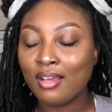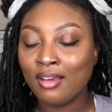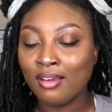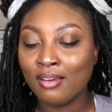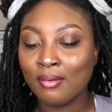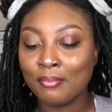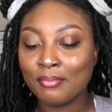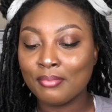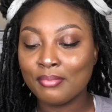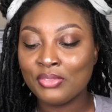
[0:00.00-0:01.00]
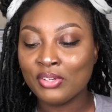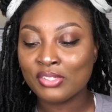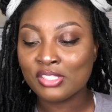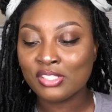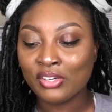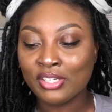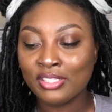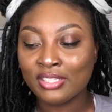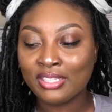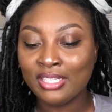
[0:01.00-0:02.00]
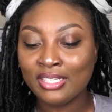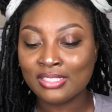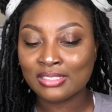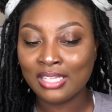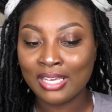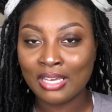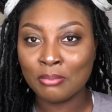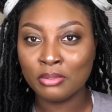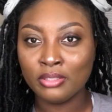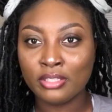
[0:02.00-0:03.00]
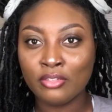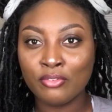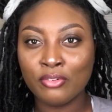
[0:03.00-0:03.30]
um, there are certain things like I'm looking